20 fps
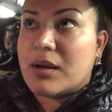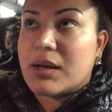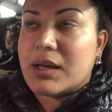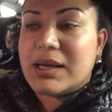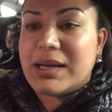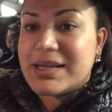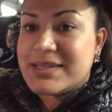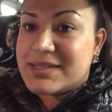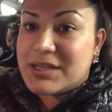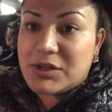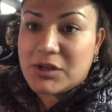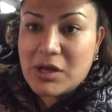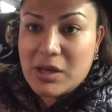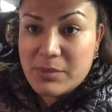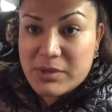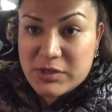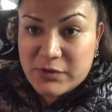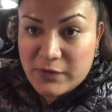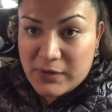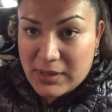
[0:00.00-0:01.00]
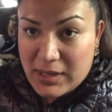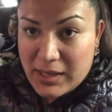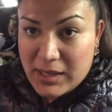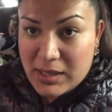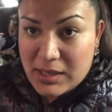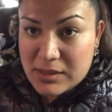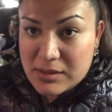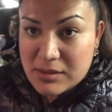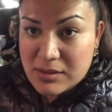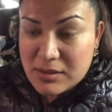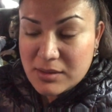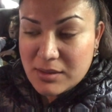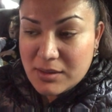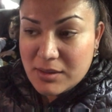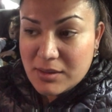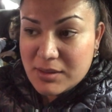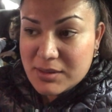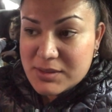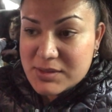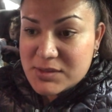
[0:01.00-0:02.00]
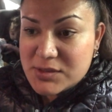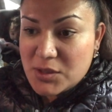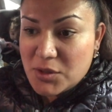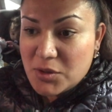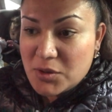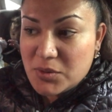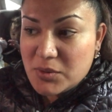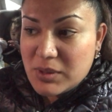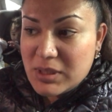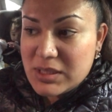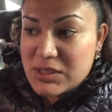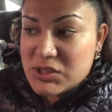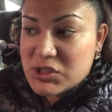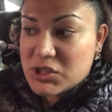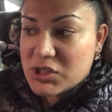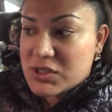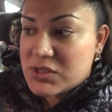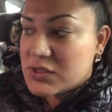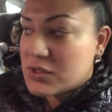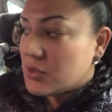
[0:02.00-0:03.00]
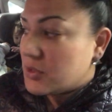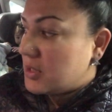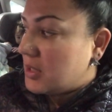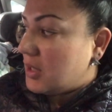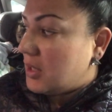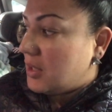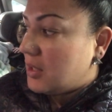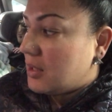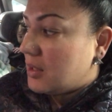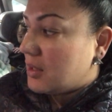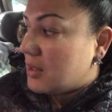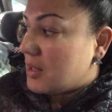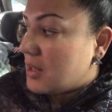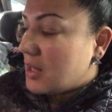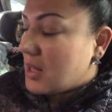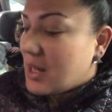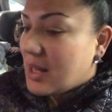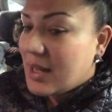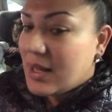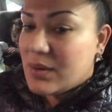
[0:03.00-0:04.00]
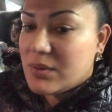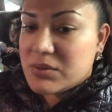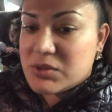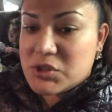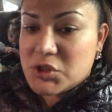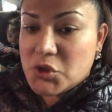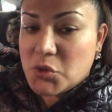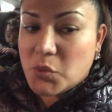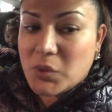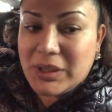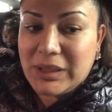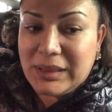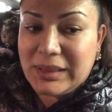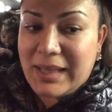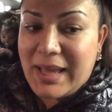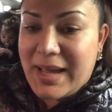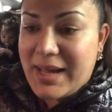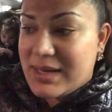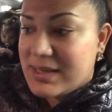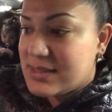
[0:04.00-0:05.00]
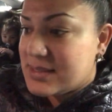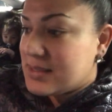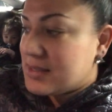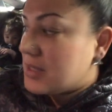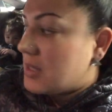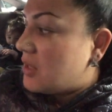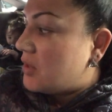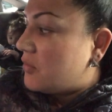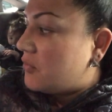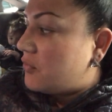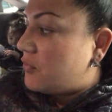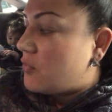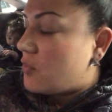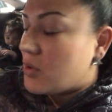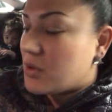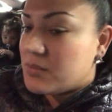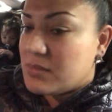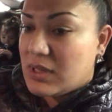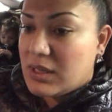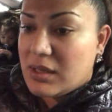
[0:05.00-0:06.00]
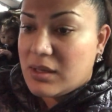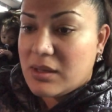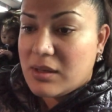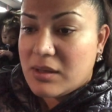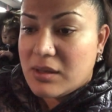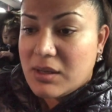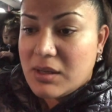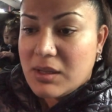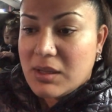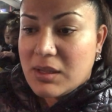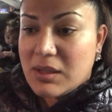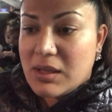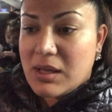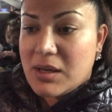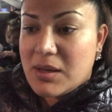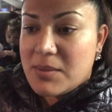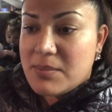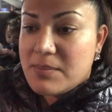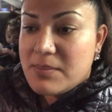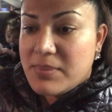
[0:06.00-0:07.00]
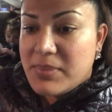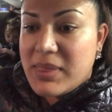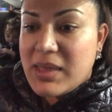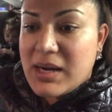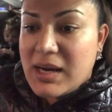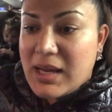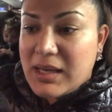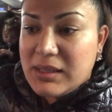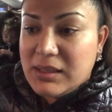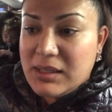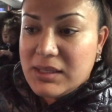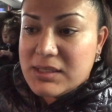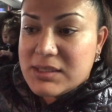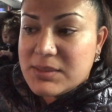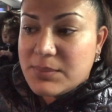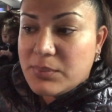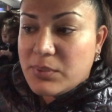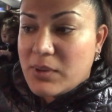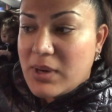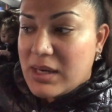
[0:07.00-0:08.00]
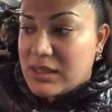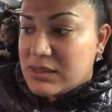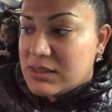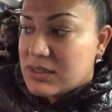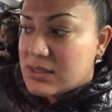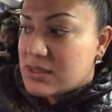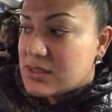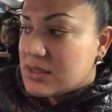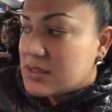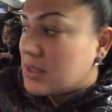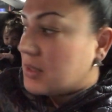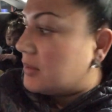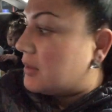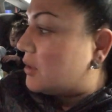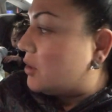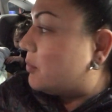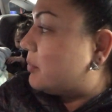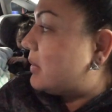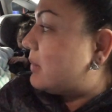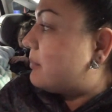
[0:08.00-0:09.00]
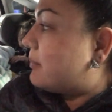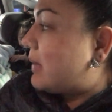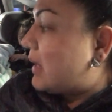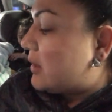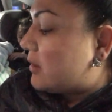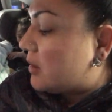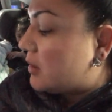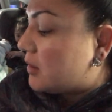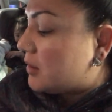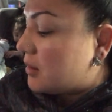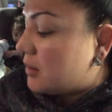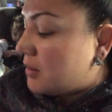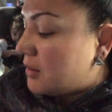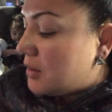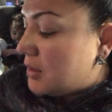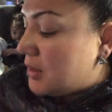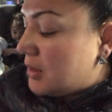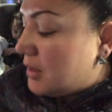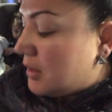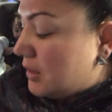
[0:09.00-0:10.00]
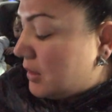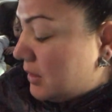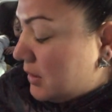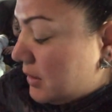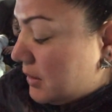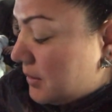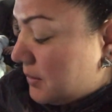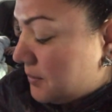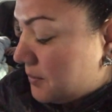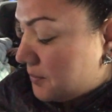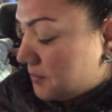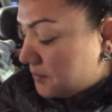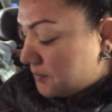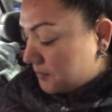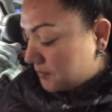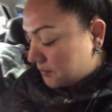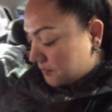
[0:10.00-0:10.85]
Can I tell you how much fun I had? So it's just learning how to relax for me, um, that I need to practice a little bit better. Um,